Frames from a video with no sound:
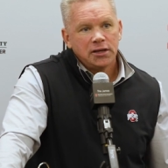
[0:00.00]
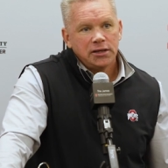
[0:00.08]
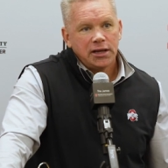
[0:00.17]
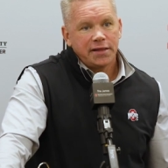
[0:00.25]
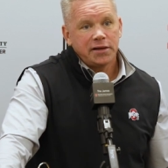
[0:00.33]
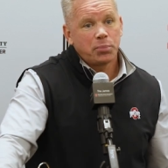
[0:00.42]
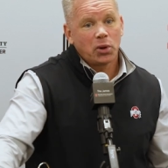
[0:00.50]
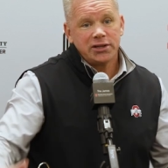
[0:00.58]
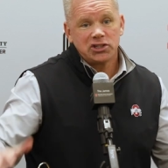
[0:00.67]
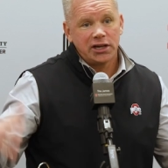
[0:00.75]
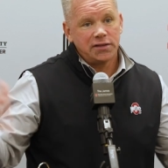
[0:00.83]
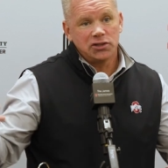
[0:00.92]
Yeah, I think
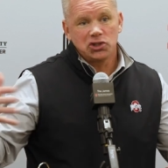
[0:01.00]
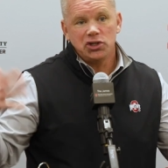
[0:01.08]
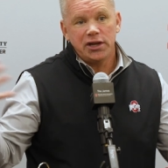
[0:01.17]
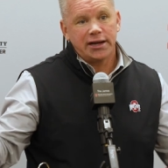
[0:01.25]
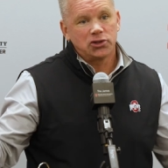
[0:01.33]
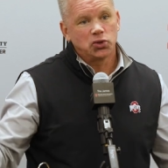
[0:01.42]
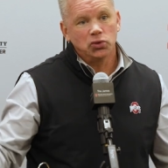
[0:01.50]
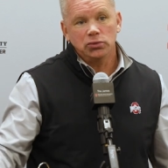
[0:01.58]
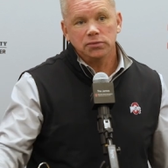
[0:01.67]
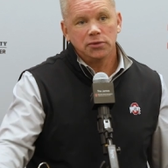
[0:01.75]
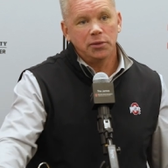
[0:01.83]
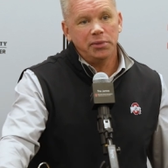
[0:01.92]
Bryce had this
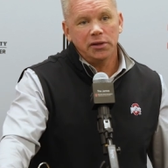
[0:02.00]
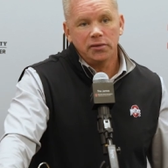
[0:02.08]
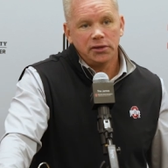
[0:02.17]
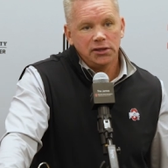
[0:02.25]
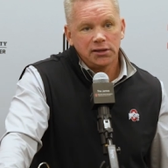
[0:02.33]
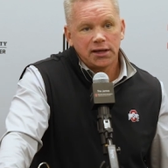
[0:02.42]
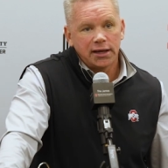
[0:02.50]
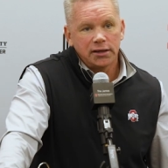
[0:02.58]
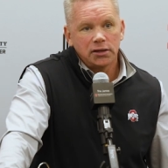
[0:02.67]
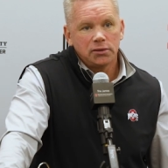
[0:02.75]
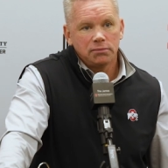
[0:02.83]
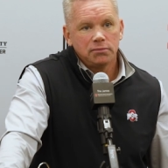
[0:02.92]
natural ability to kind of
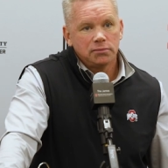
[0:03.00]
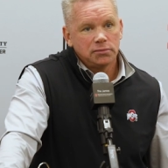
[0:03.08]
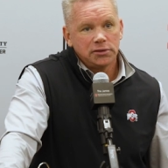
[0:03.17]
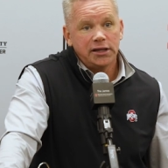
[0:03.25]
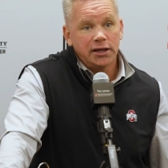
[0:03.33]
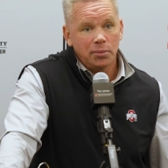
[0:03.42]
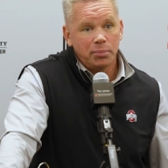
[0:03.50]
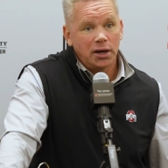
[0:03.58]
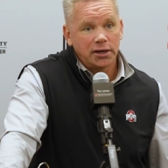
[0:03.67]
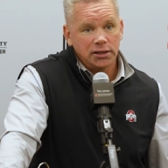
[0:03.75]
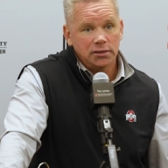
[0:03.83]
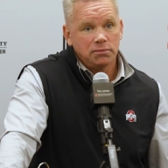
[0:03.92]
get a
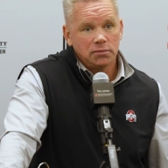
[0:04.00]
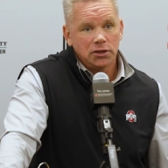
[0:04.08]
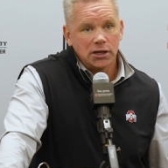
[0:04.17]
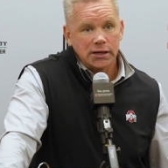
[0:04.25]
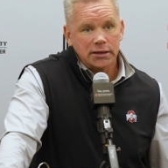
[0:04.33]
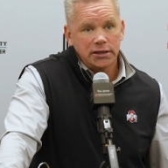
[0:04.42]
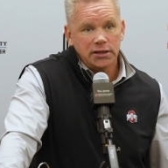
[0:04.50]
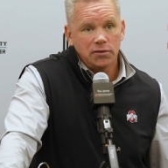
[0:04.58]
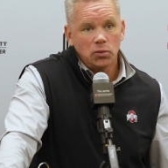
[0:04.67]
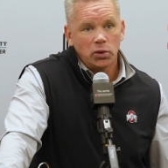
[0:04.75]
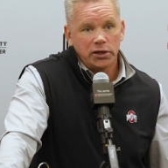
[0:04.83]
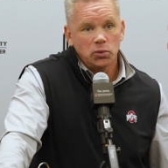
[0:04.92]
bucket, uh,
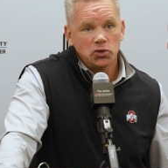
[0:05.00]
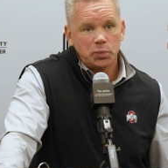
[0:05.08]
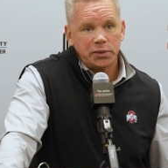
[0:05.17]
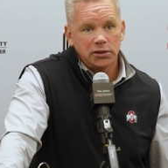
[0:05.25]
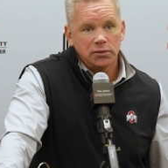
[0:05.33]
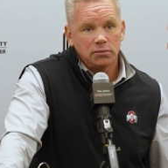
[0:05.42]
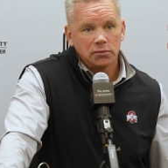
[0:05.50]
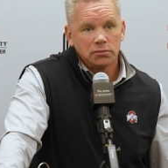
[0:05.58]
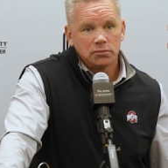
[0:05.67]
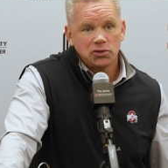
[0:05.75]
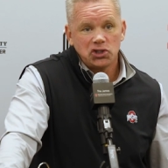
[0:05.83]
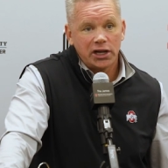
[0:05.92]
even when he was being
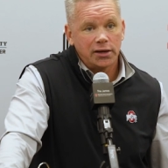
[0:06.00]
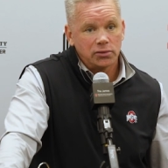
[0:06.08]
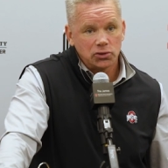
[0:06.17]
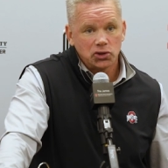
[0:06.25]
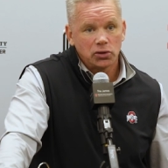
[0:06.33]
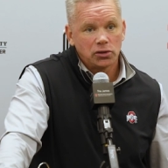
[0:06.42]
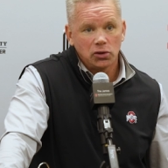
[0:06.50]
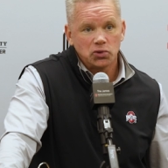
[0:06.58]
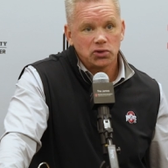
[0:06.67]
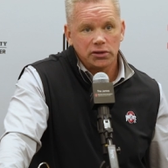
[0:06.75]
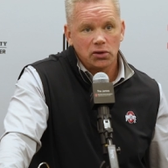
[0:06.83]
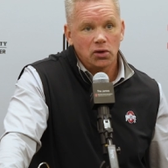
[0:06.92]
challenged or
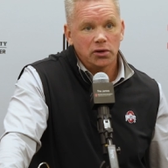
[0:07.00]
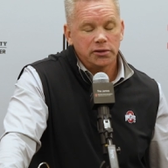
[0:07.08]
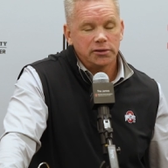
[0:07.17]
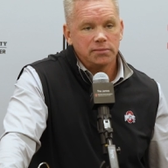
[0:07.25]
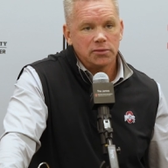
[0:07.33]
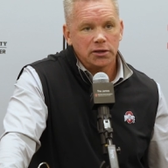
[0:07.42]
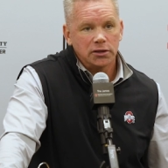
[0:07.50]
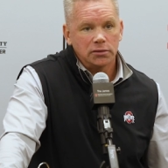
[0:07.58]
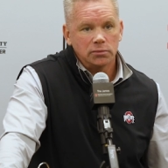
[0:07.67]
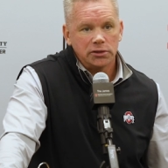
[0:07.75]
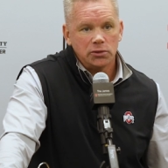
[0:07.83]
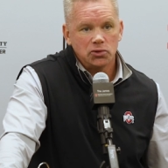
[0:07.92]
closely guarded.
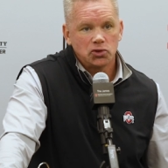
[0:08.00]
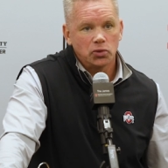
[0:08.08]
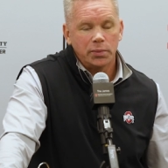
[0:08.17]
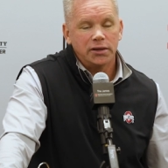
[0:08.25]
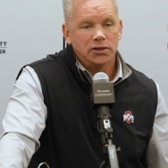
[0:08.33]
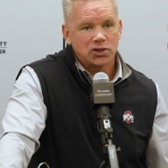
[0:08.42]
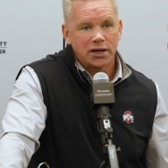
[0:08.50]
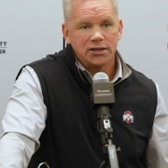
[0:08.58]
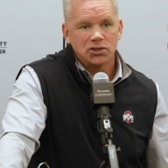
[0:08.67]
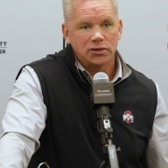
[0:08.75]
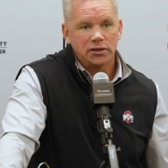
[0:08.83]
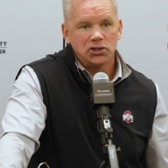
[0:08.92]
Um, he was a tremendous
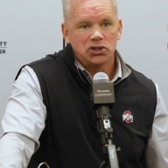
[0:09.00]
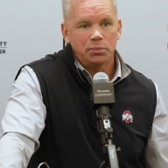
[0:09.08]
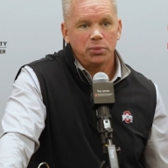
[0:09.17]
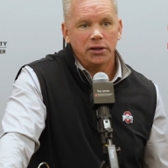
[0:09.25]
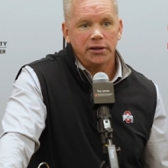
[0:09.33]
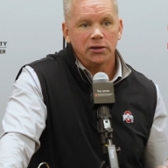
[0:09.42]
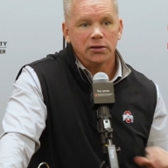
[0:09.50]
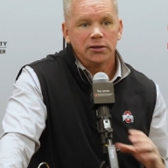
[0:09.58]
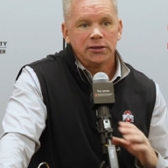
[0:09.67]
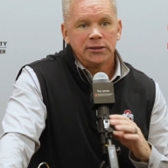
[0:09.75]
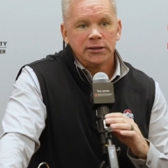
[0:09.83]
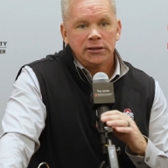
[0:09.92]
isolation player.
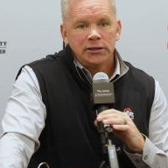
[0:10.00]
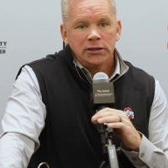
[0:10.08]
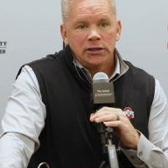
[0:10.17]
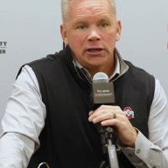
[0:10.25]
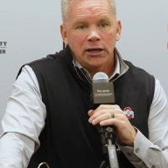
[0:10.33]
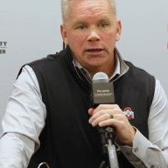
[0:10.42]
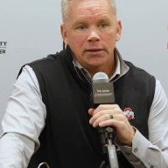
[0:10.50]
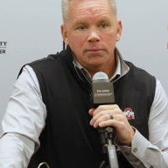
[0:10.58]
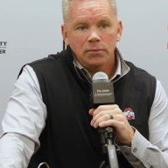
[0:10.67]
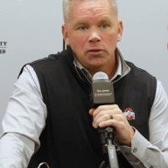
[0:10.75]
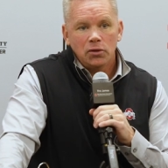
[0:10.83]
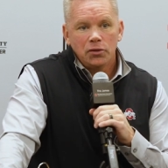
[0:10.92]

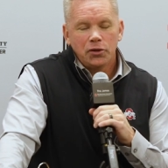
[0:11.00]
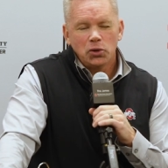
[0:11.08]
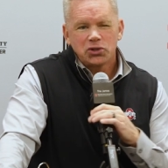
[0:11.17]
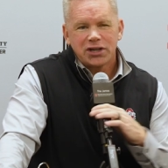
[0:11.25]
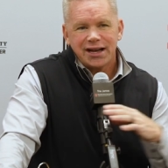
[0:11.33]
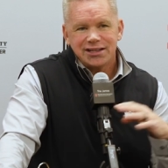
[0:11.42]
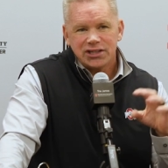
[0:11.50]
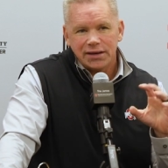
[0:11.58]
Um, Those guys